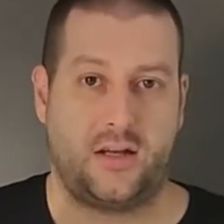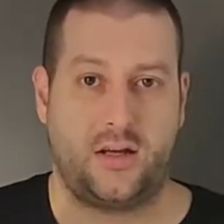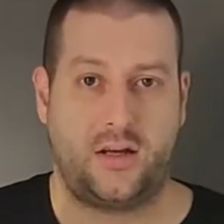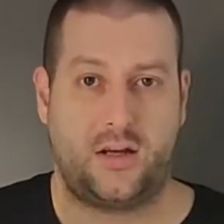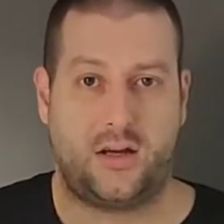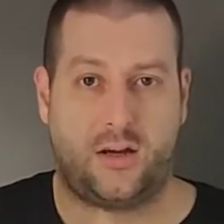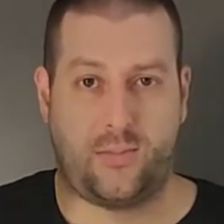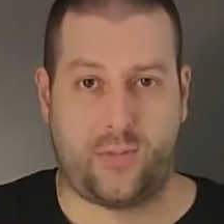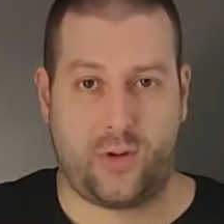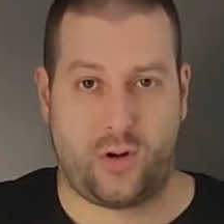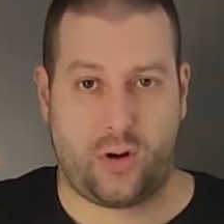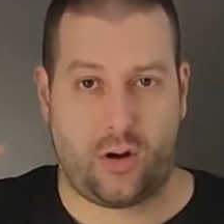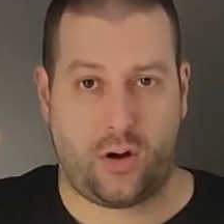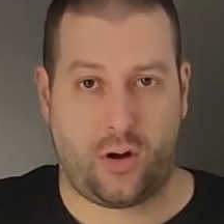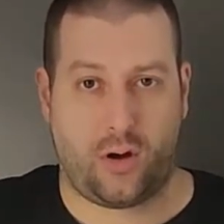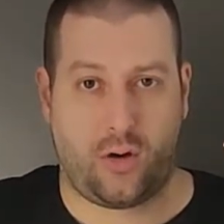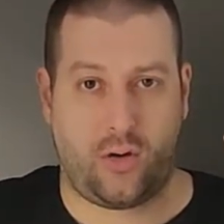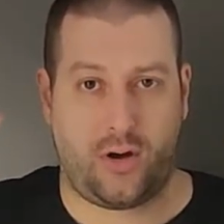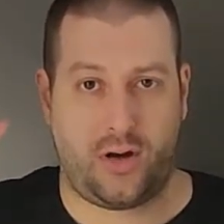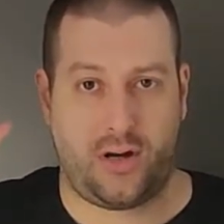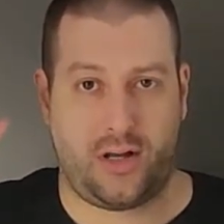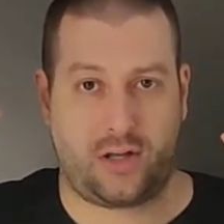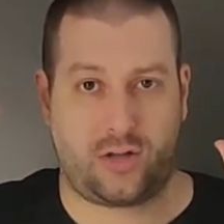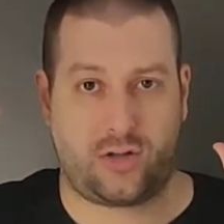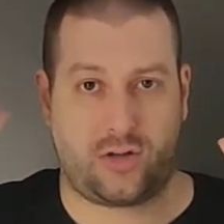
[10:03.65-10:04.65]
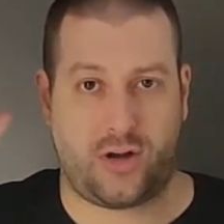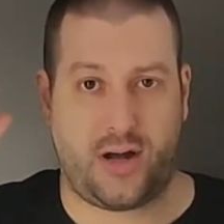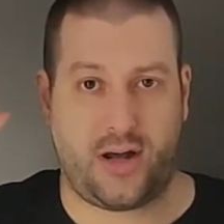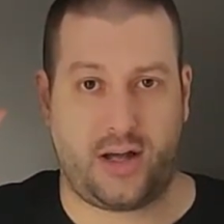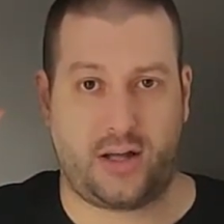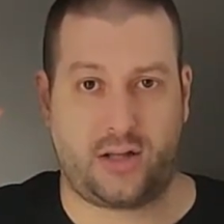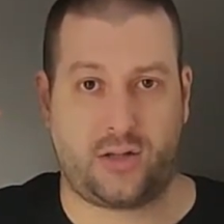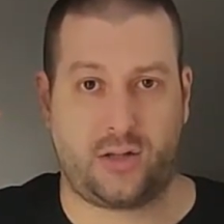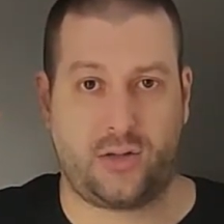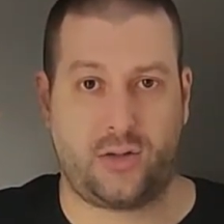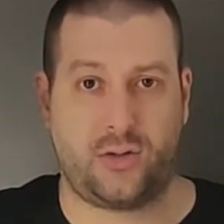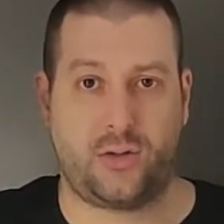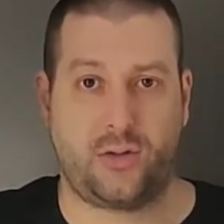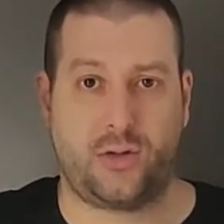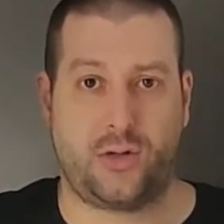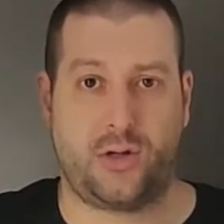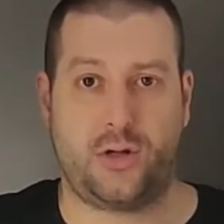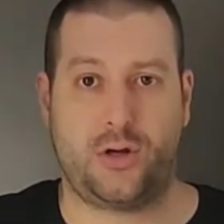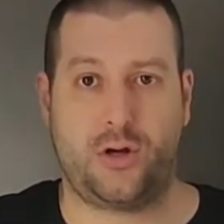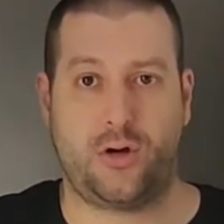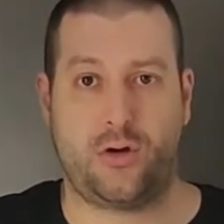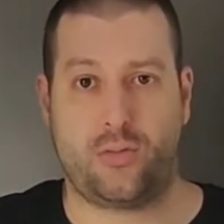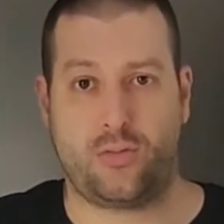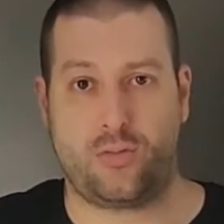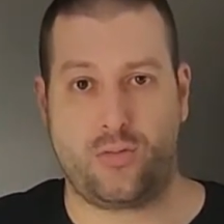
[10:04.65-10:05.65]
You're already trying to, you
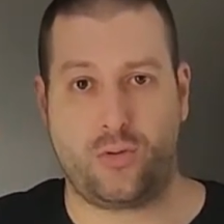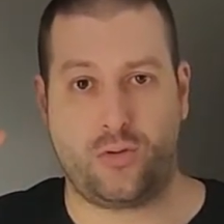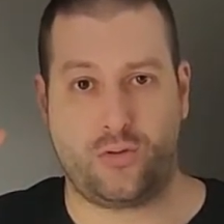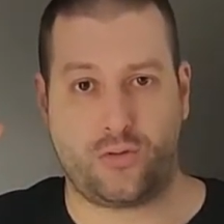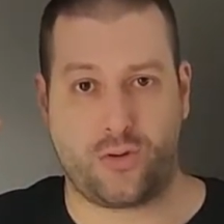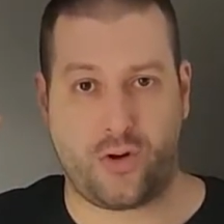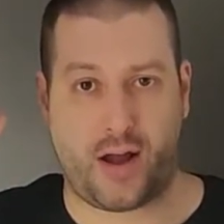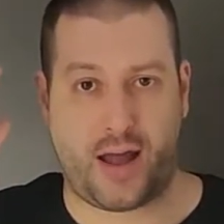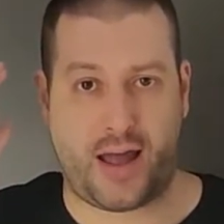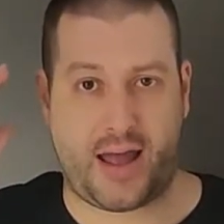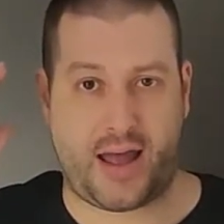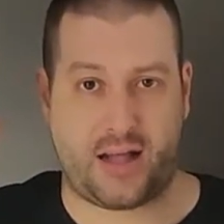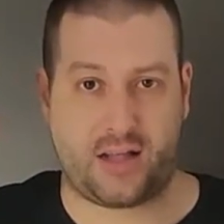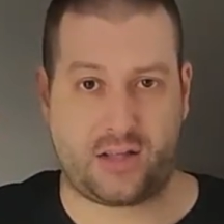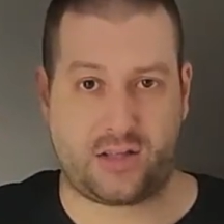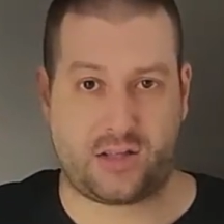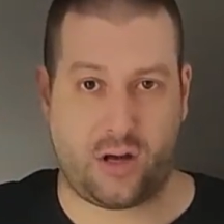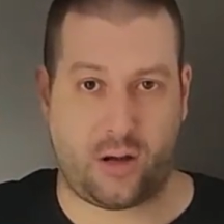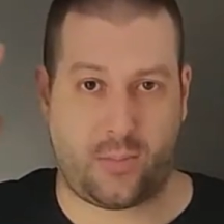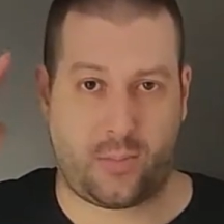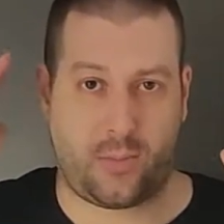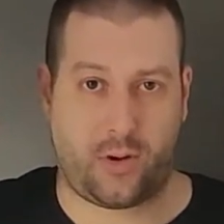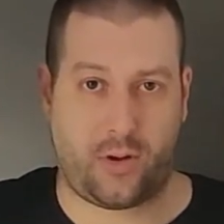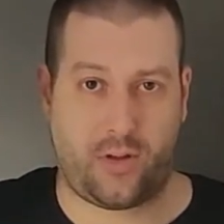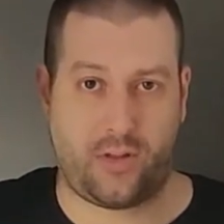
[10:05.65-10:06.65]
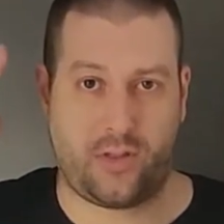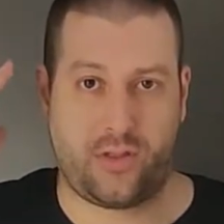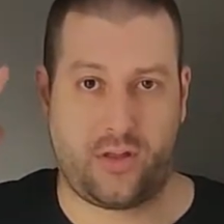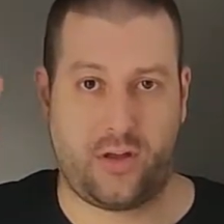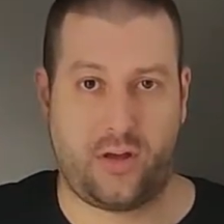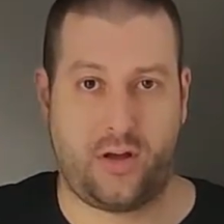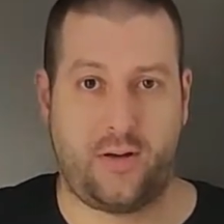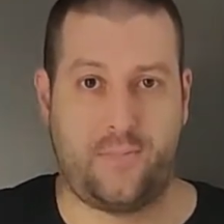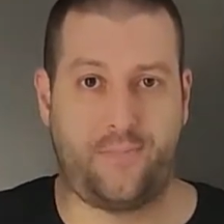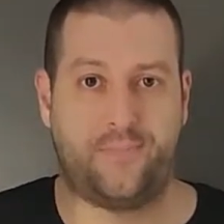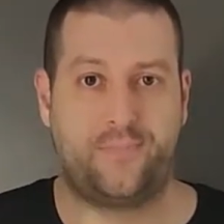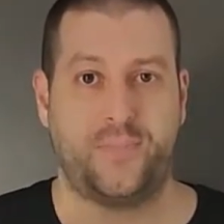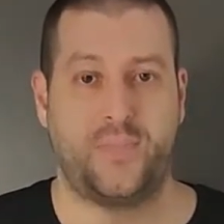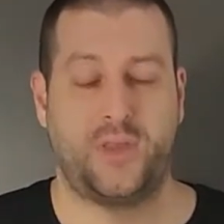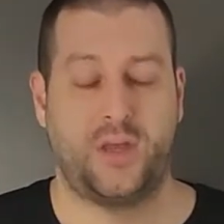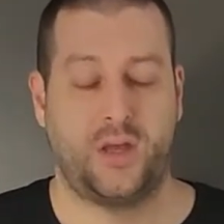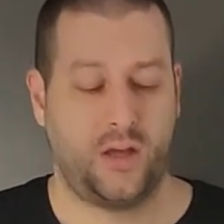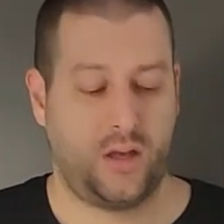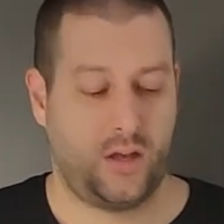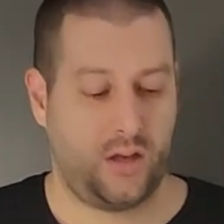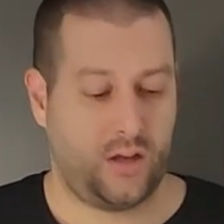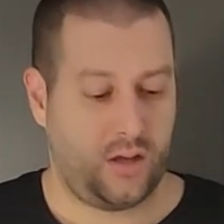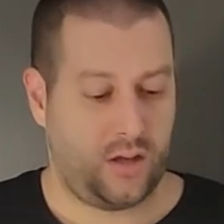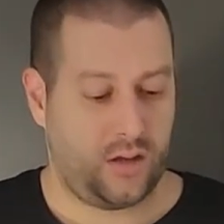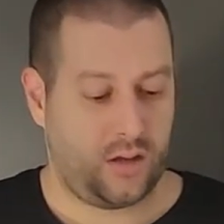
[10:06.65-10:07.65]
know, move your hands up on the
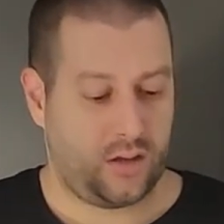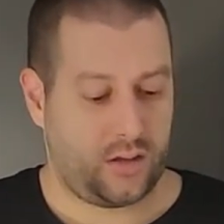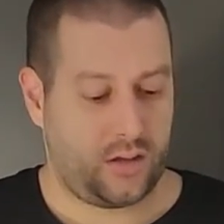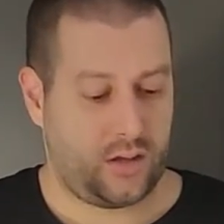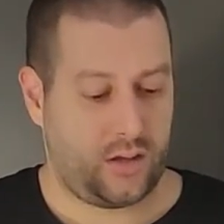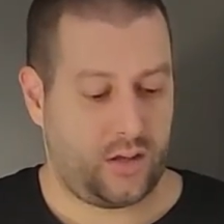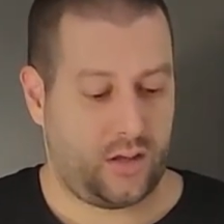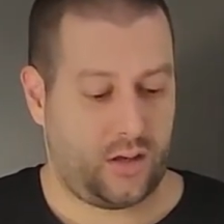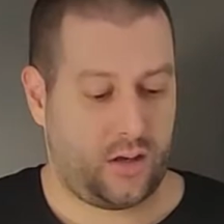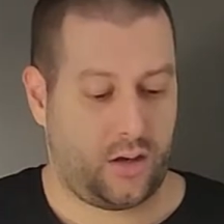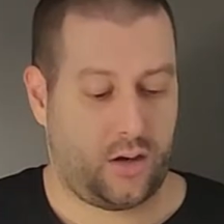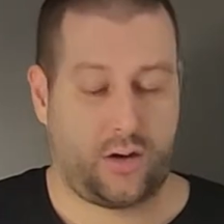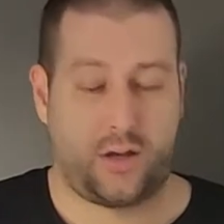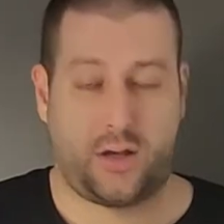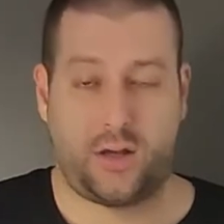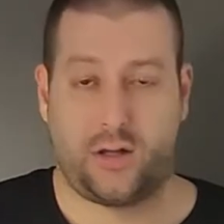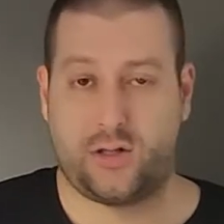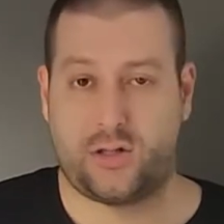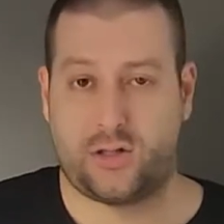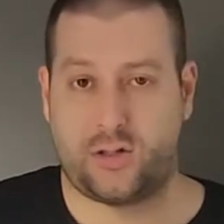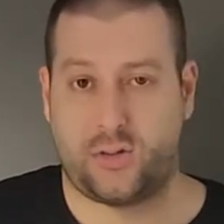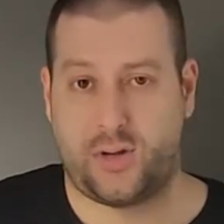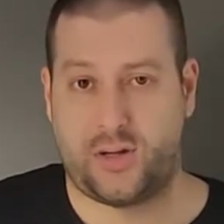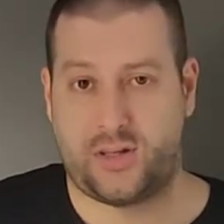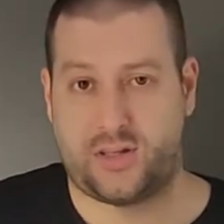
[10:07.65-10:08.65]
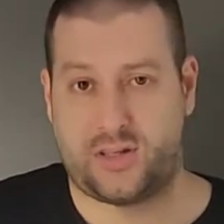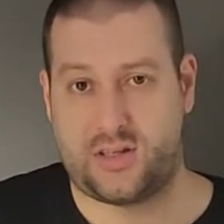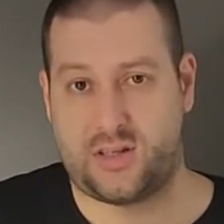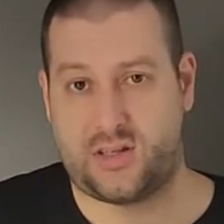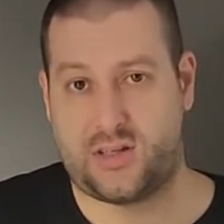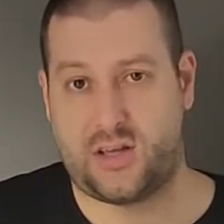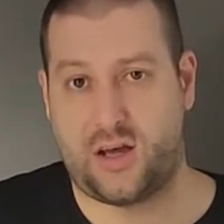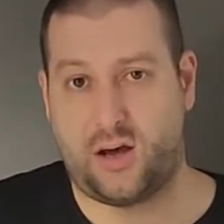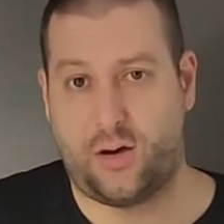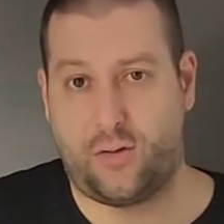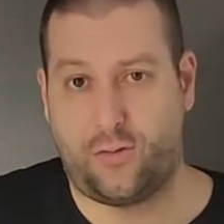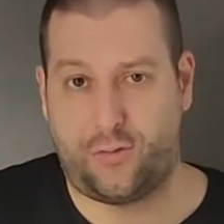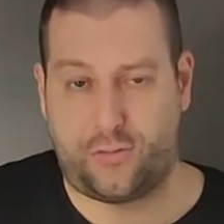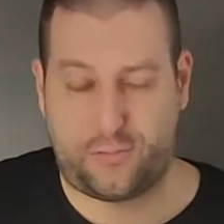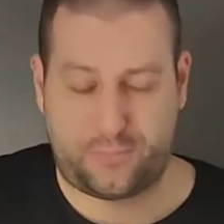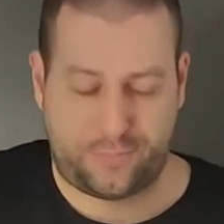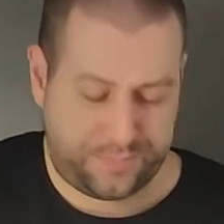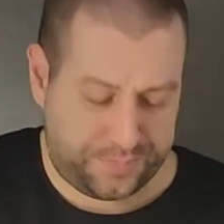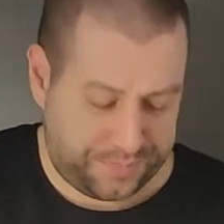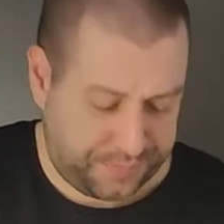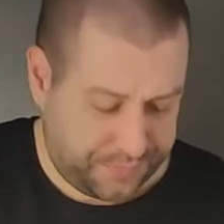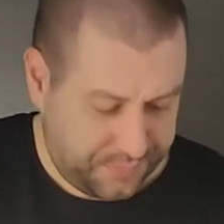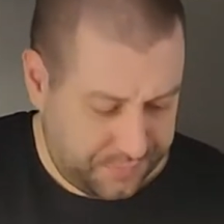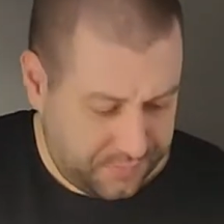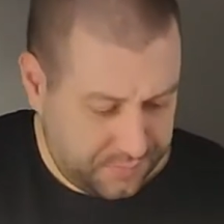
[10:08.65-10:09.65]
the Oculus Quest itself,
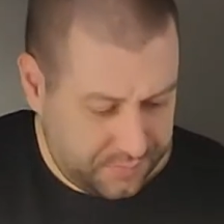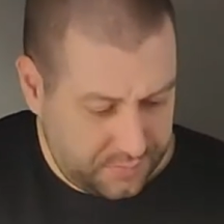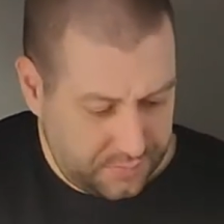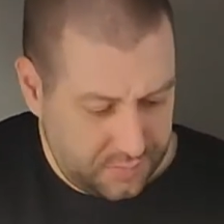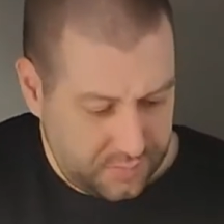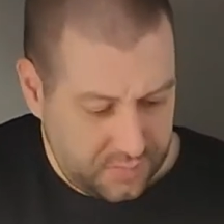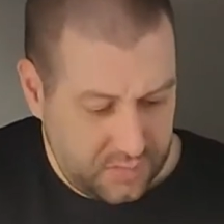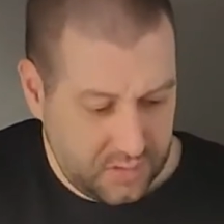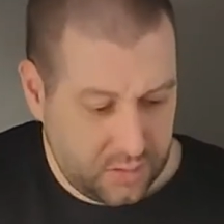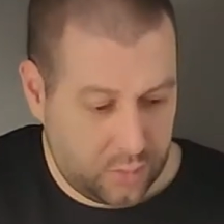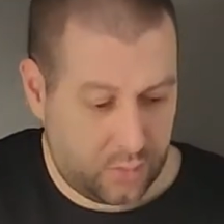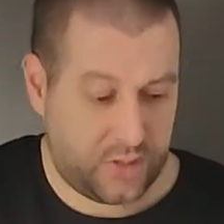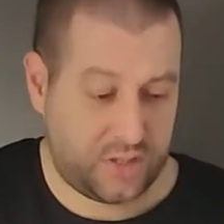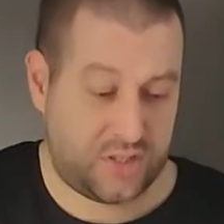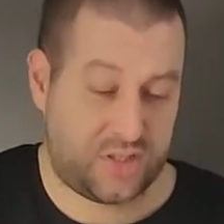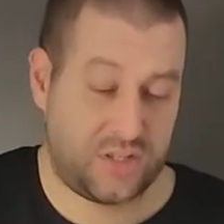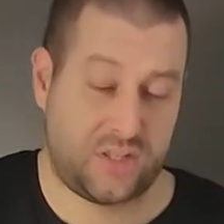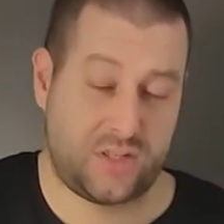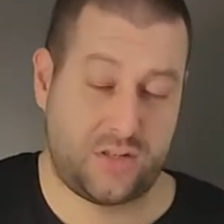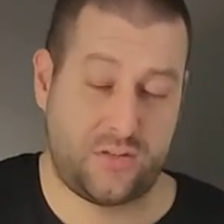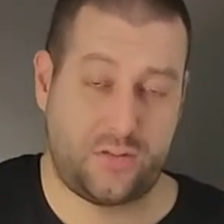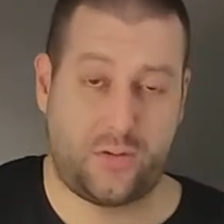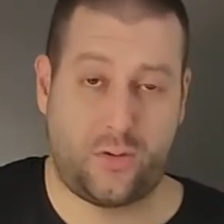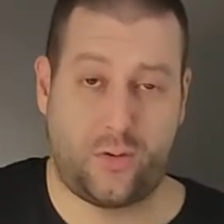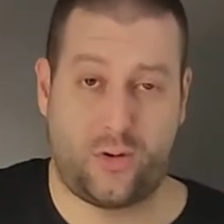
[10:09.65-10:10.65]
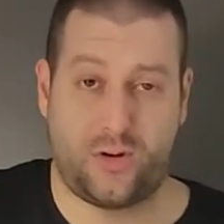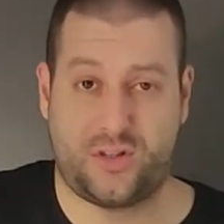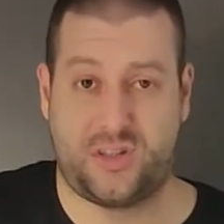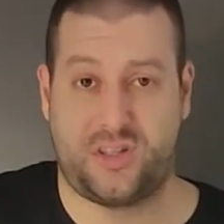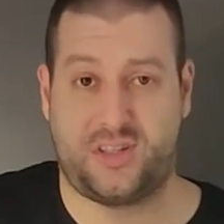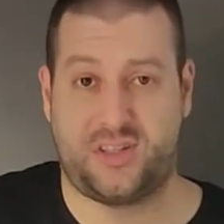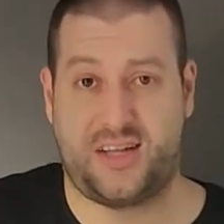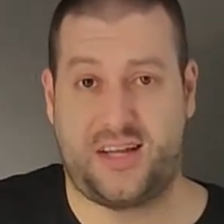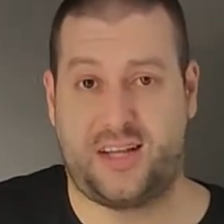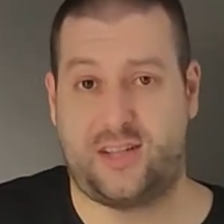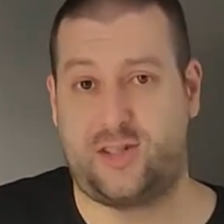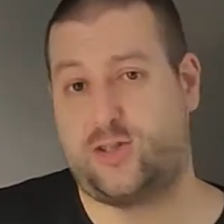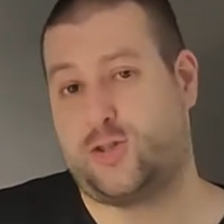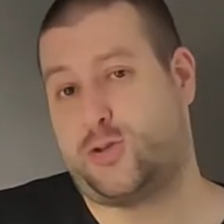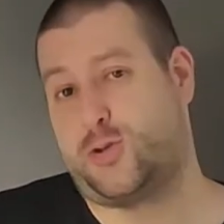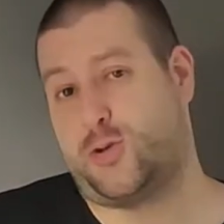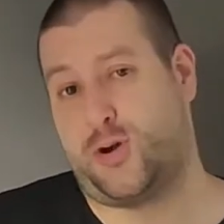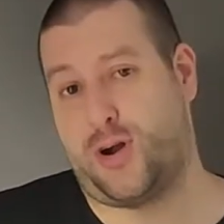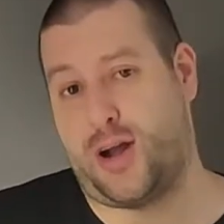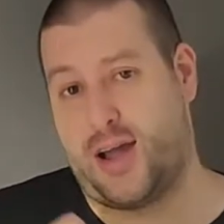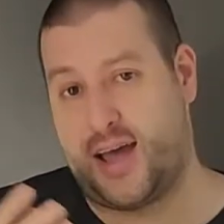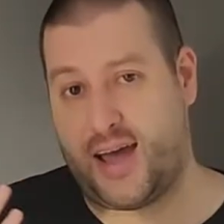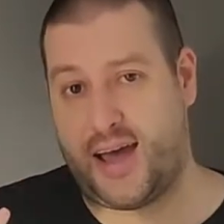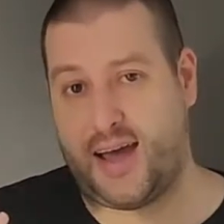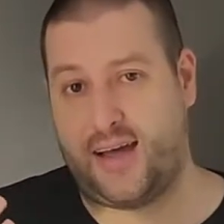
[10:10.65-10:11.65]
which is of course attached to
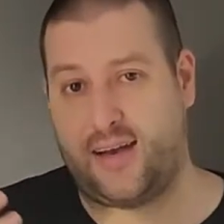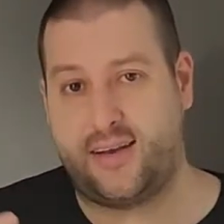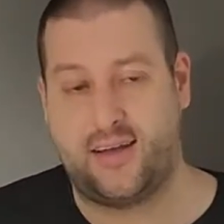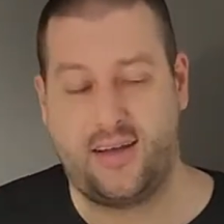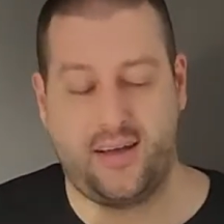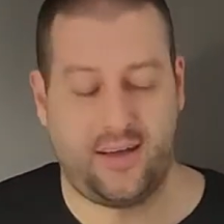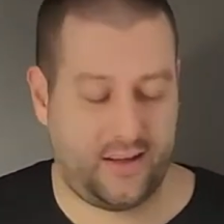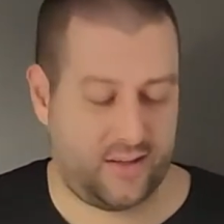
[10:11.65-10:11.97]
your head.